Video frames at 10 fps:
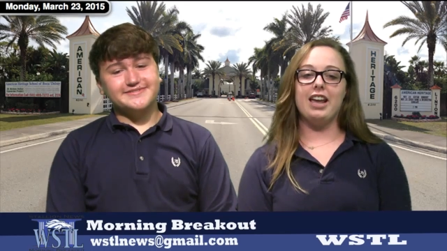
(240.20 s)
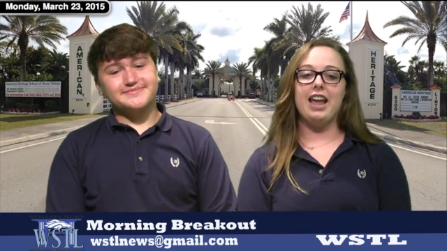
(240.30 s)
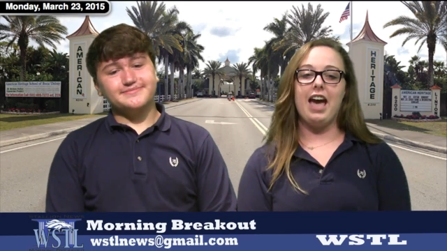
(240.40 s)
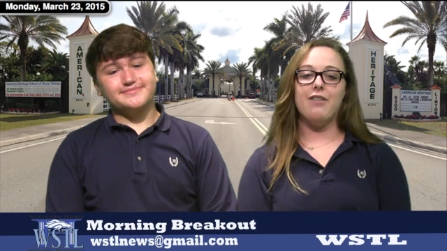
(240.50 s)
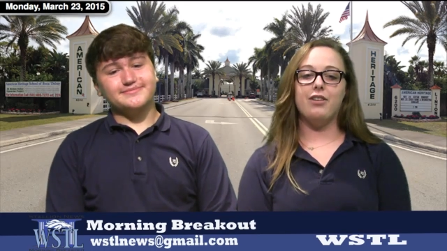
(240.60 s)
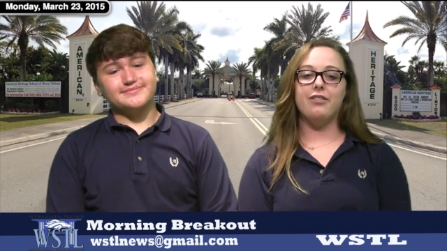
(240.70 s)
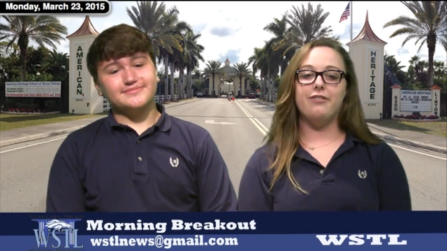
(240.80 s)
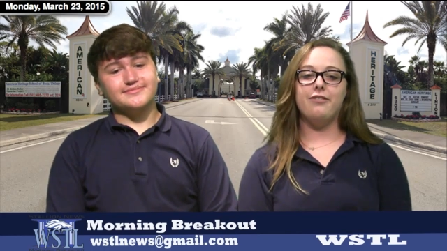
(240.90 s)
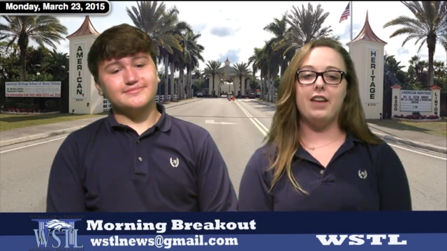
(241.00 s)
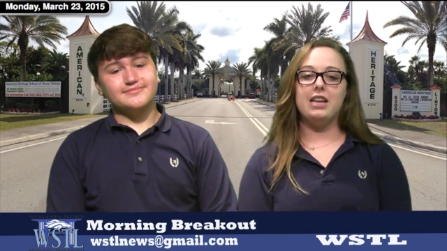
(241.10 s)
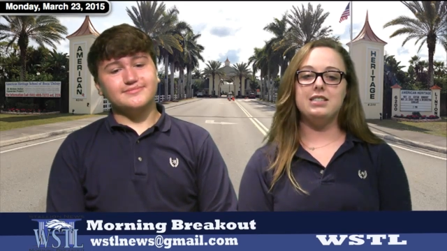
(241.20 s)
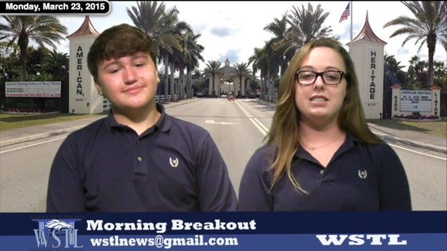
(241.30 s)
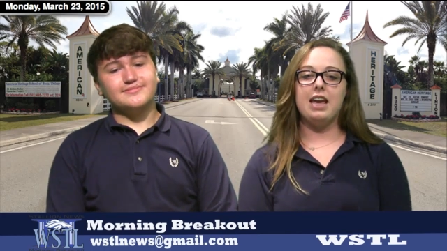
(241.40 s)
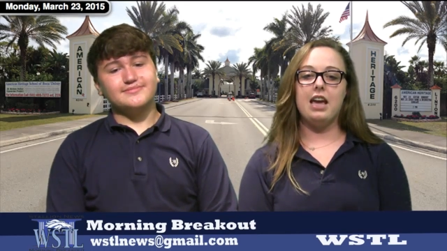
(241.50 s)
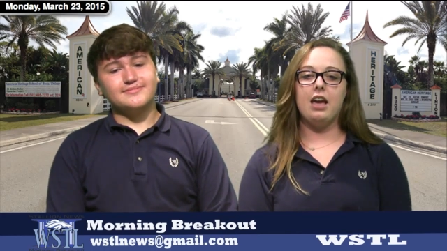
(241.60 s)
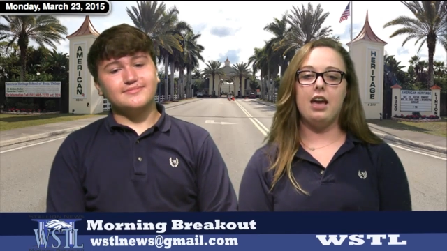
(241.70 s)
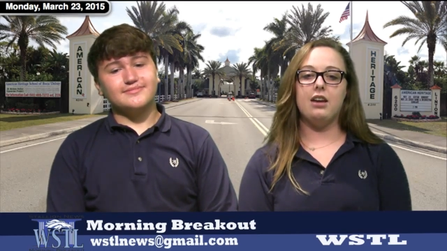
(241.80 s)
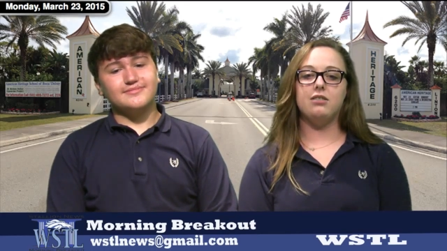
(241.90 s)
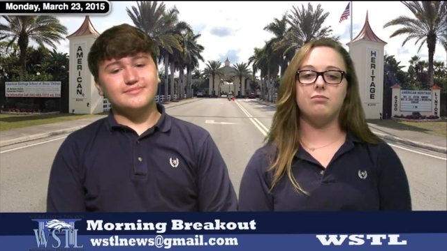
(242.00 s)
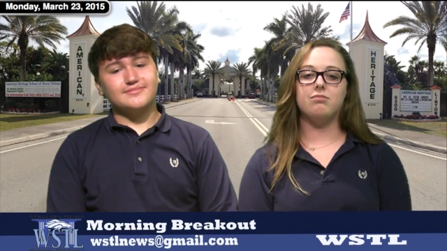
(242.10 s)
Speaker 1: and have a
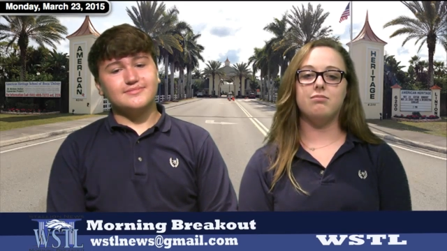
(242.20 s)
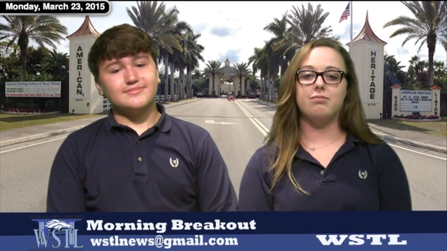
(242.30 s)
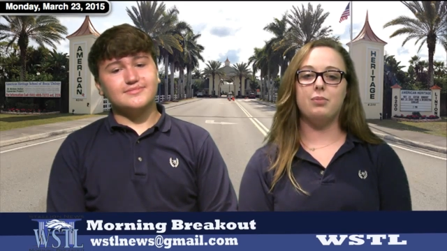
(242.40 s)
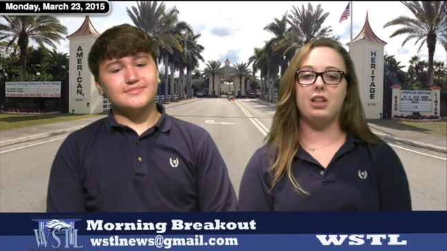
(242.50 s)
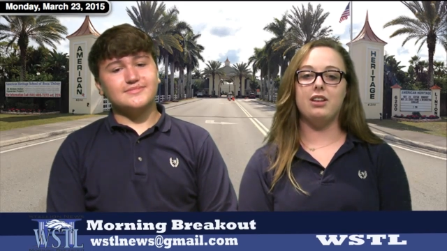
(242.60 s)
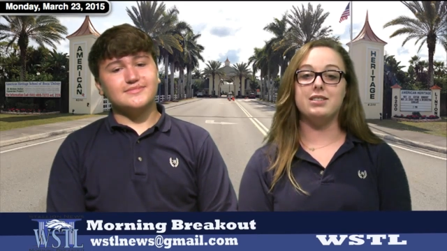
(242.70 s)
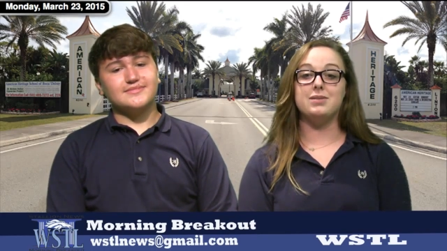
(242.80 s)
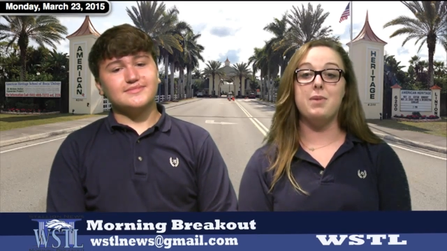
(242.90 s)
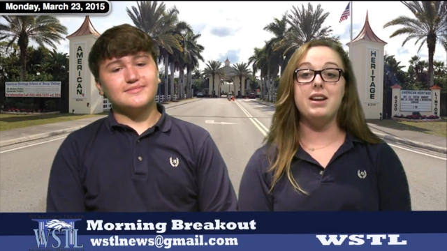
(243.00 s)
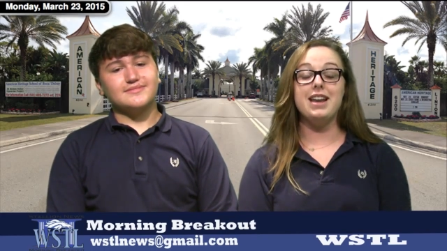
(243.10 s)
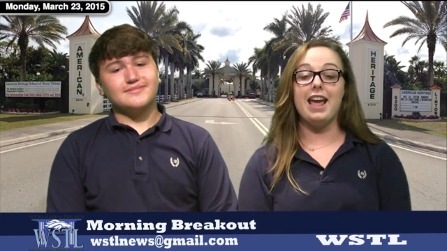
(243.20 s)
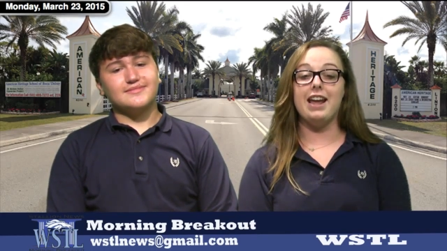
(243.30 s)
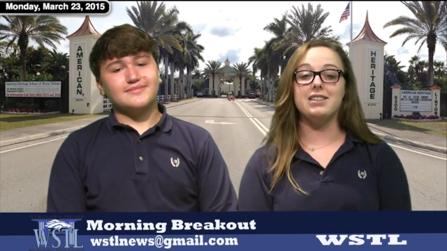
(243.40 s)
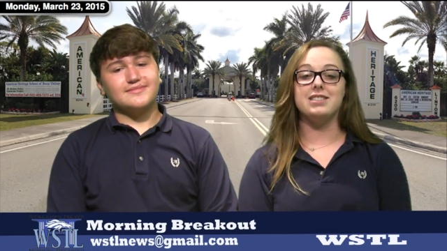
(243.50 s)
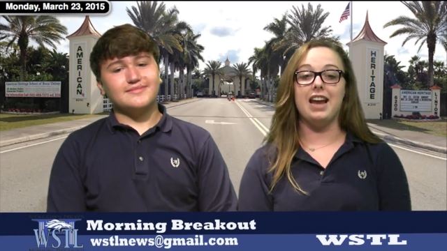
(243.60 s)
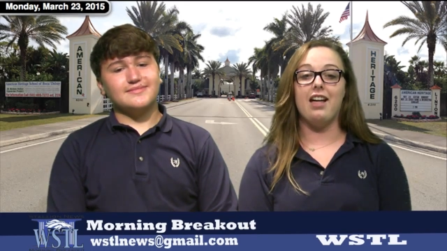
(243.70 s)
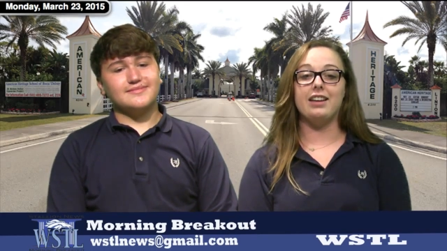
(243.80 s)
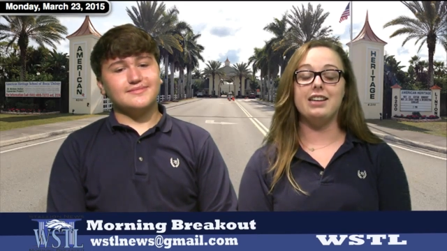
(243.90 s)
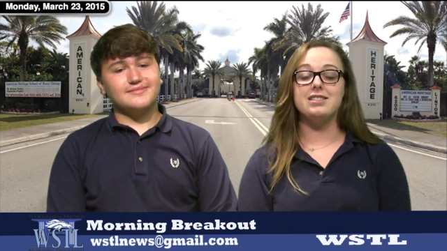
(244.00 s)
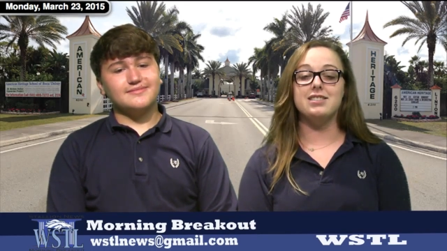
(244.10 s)
fantabulous Monday,
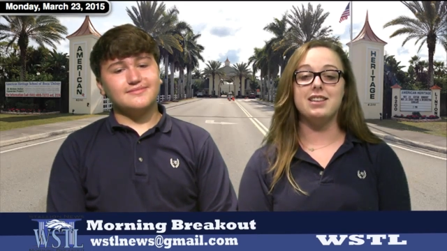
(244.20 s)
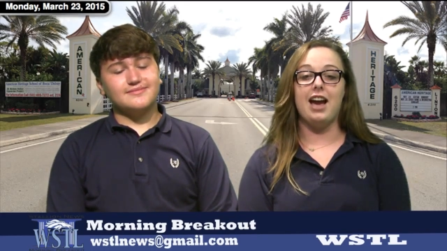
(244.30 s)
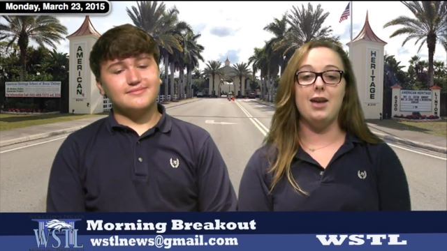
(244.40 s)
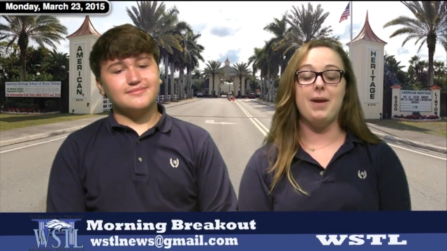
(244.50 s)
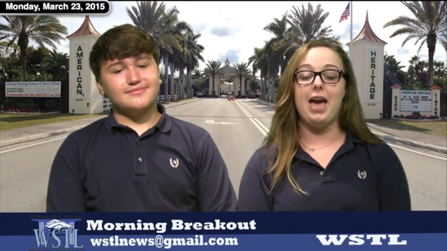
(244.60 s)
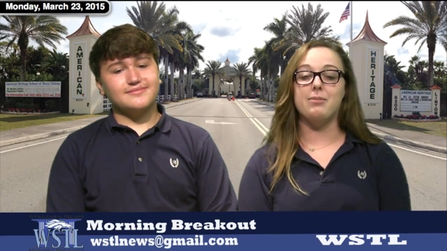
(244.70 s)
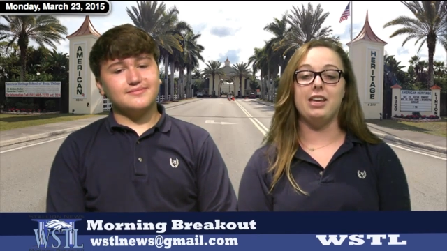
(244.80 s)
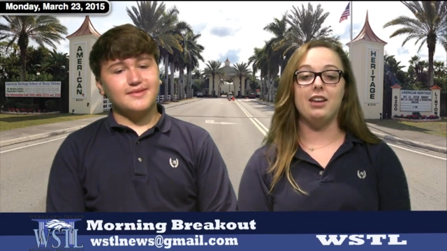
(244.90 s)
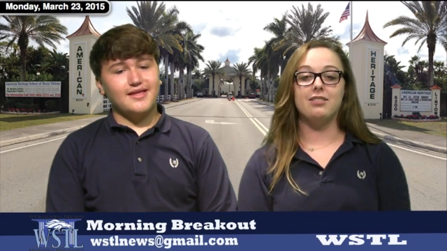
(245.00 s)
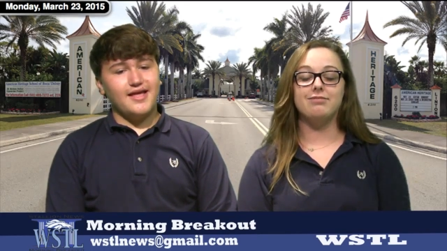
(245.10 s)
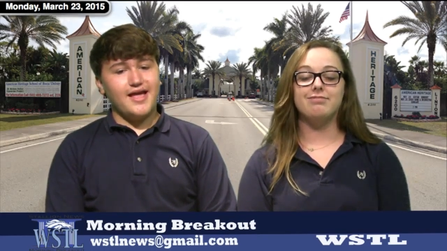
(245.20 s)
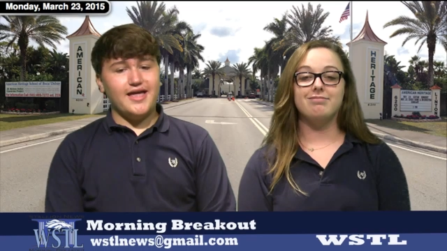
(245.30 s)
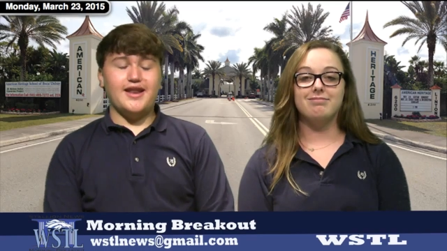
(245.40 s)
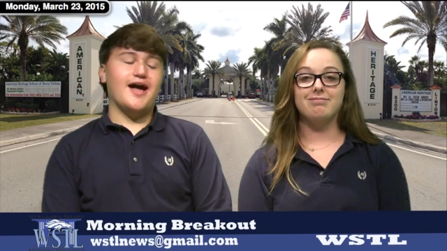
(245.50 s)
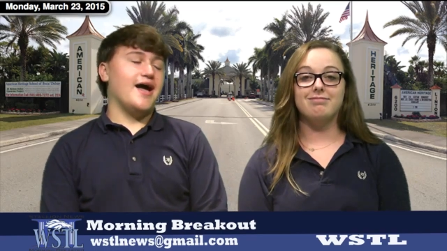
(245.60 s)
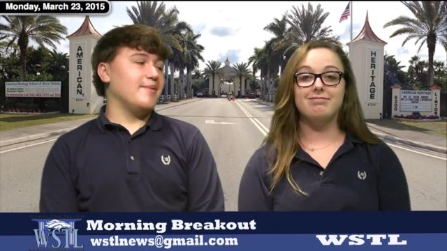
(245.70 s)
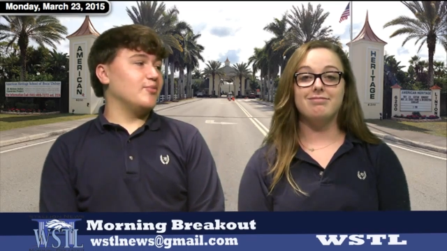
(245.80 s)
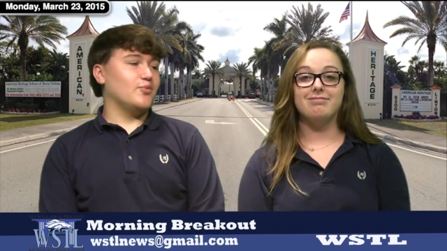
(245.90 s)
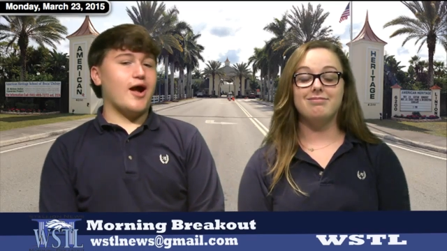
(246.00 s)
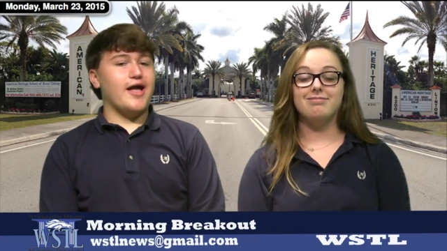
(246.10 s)
Stallions. I'm Abby.
Speaker 2: And
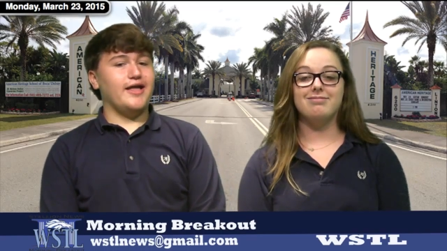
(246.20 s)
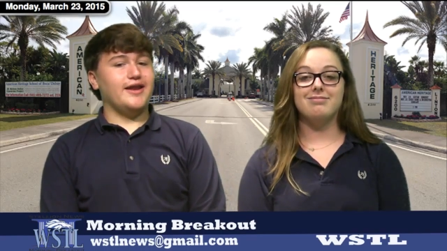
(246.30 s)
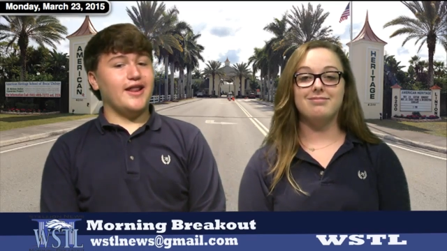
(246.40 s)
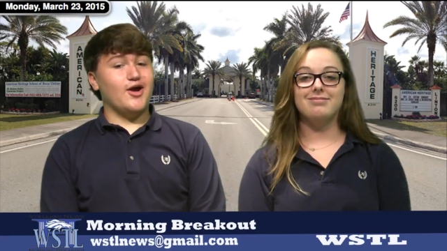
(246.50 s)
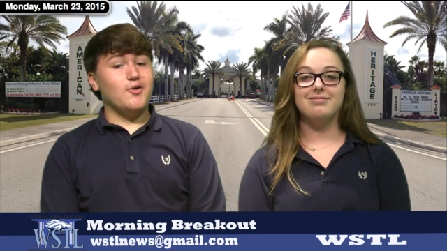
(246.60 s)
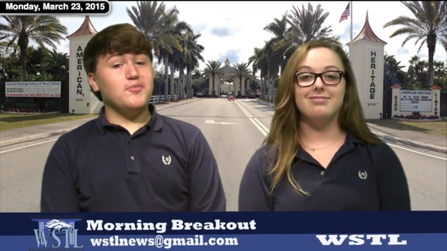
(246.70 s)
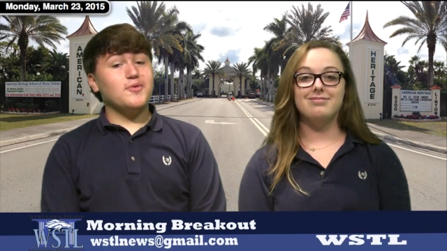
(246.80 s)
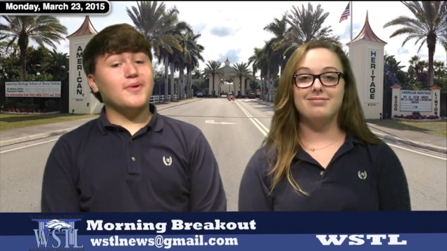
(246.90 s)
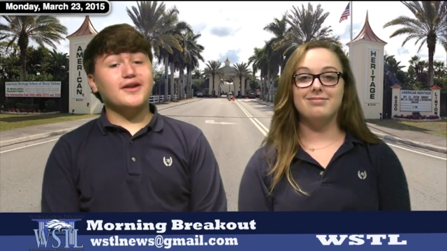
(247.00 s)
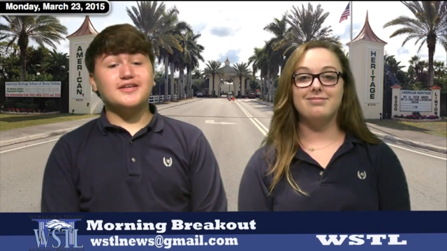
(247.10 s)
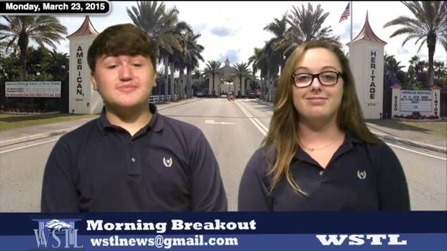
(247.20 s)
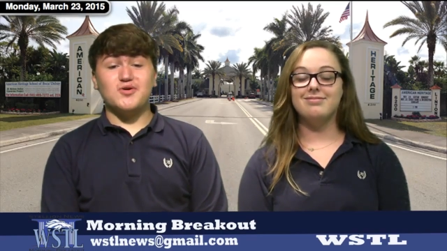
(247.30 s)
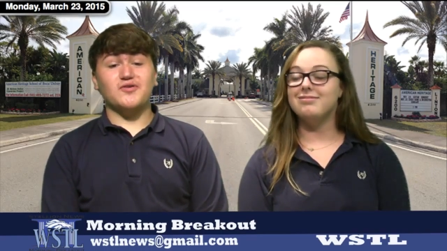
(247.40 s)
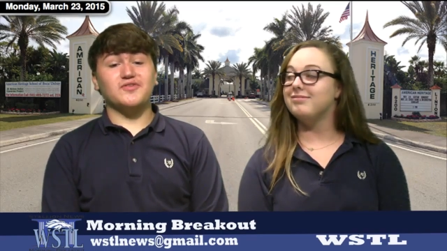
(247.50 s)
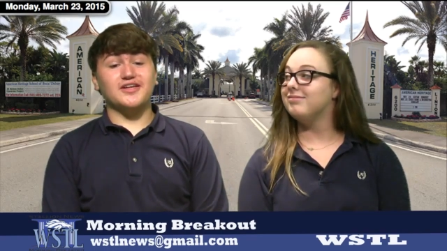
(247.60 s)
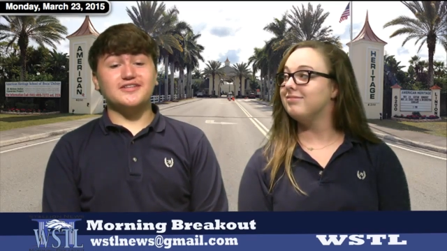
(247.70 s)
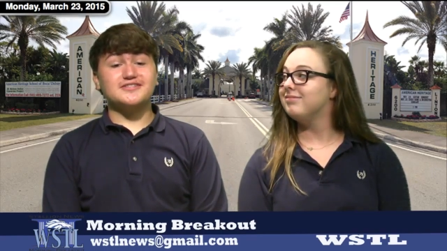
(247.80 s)
I'm Ryan, and I hope your Monday's marvelous.